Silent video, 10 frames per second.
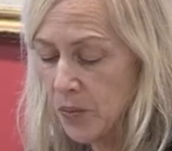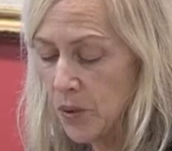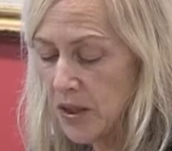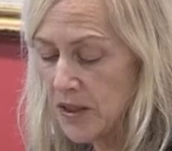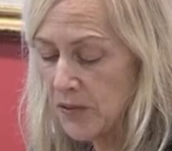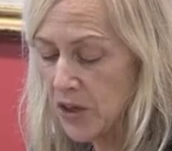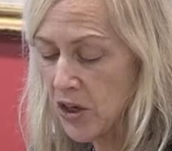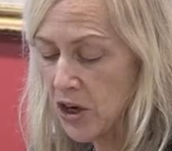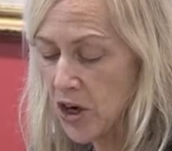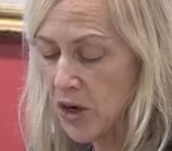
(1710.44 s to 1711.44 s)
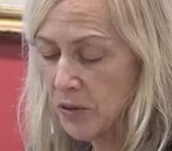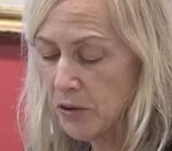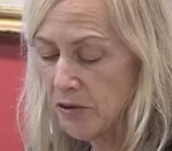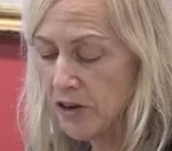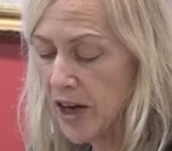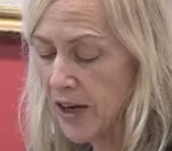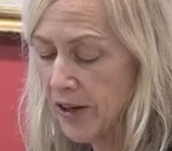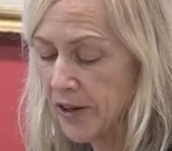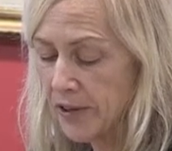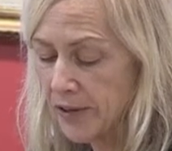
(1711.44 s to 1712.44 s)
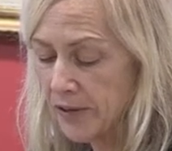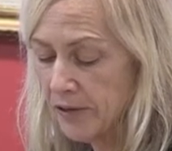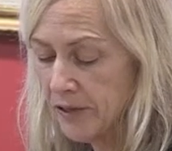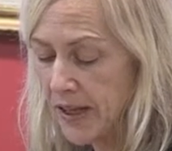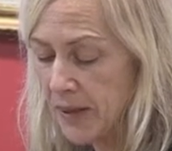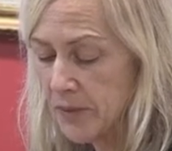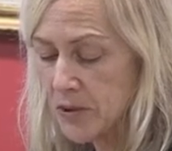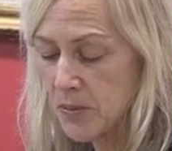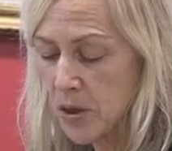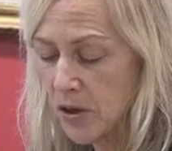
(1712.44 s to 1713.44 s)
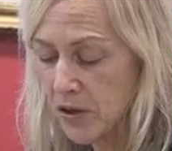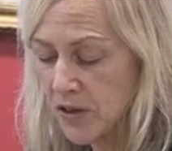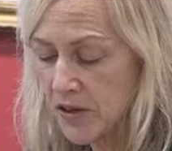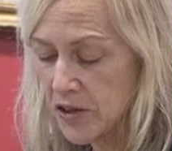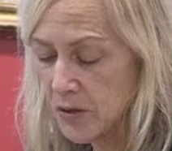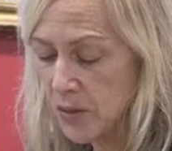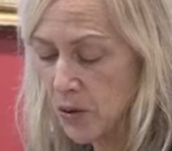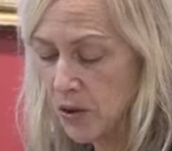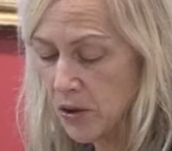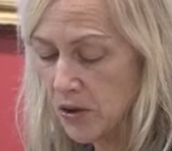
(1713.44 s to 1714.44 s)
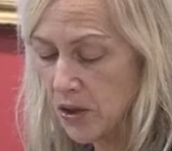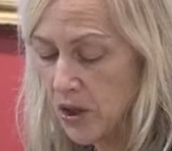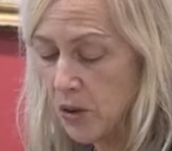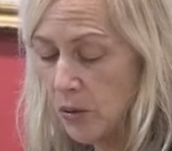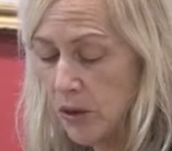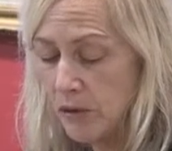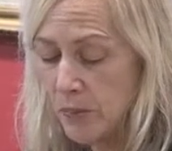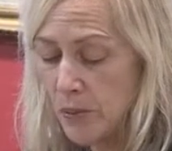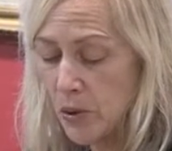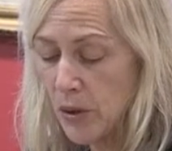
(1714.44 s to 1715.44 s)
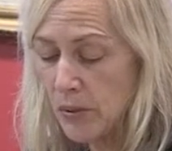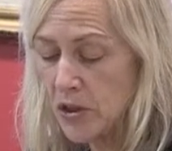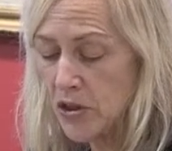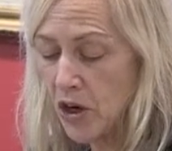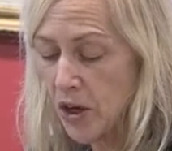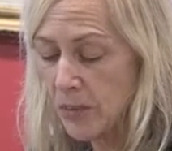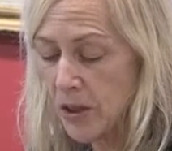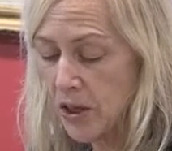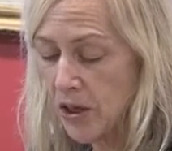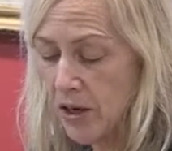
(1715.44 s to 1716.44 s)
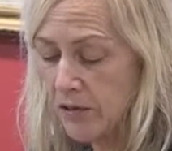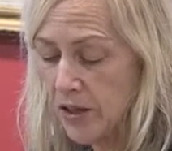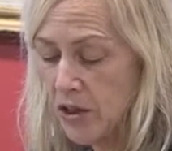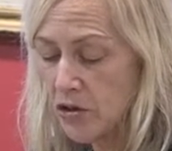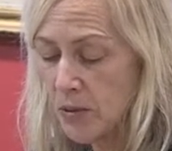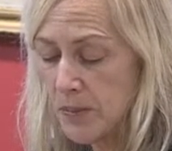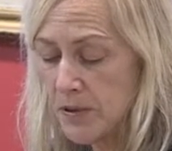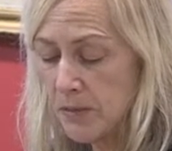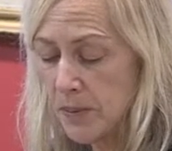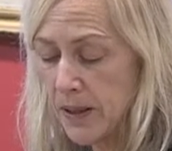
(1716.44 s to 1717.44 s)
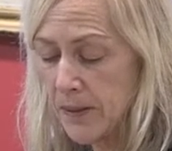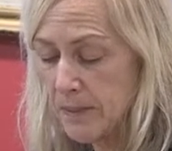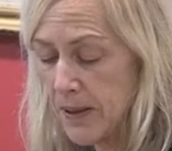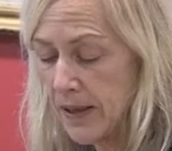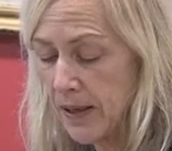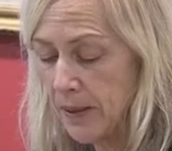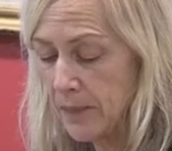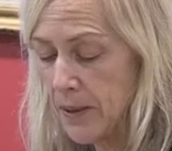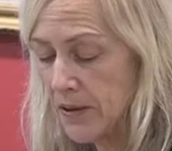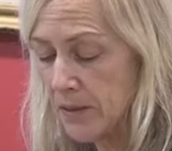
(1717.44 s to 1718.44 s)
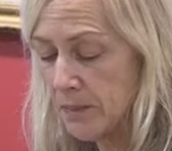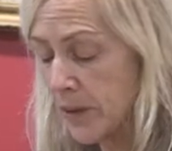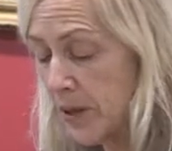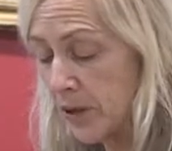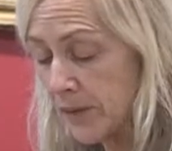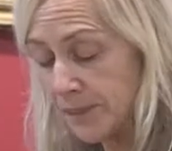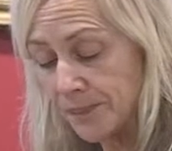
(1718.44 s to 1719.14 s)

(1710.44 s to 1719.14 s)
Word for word: One is of a car with fire, flames smaller than the smoke, one of a boy with his arm cut off and drips of blood making a puddle.